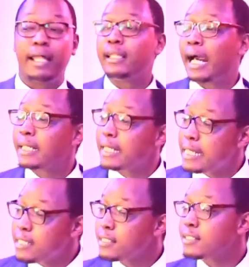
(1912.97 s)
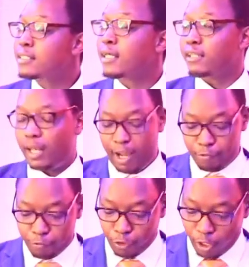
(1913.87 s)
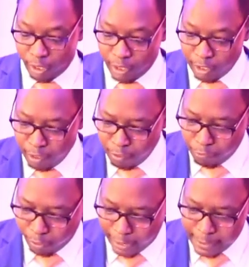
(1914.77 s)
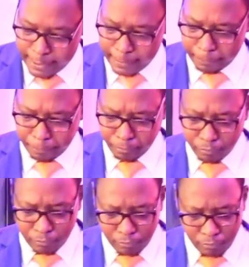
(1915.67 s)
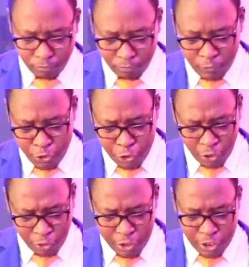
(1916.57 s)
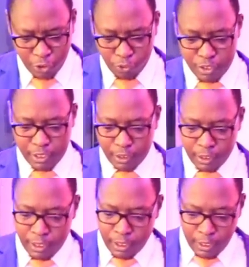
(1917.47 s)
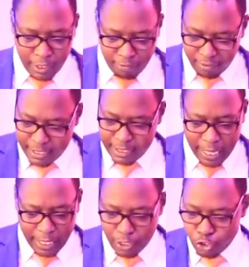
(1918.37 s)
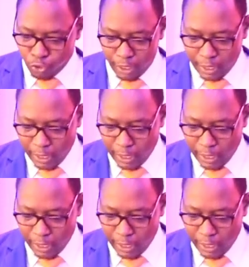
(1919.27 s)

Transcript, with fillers: And that is the love of God for us. So John continues that in verse 9, showing